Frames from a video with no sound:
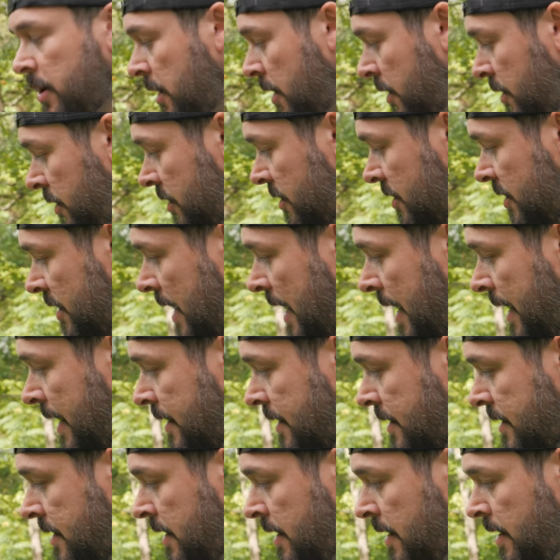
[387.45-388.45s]
on the
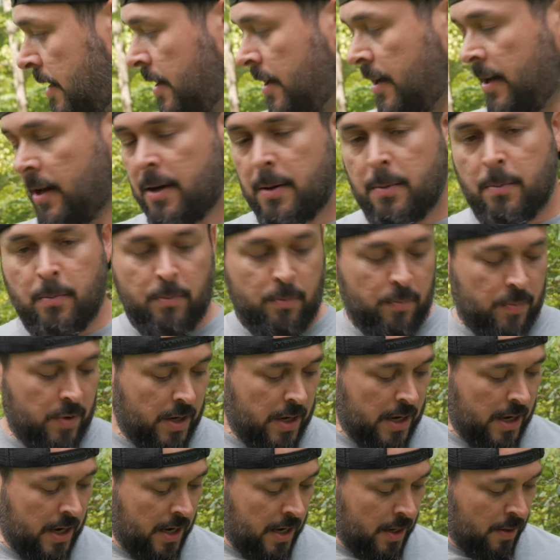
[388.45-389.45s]
sides.
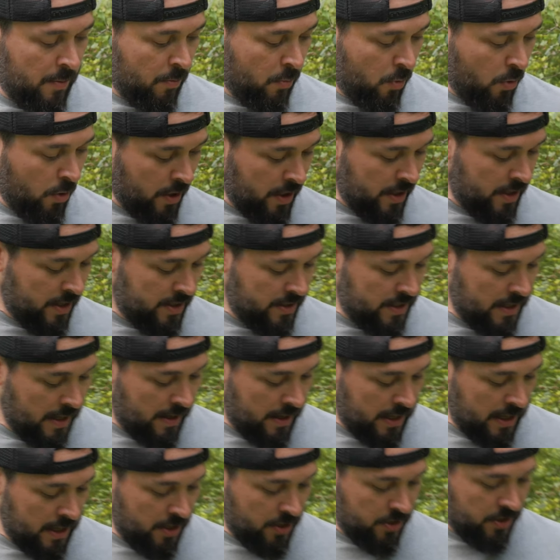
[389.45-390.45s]
And Morgan is out here.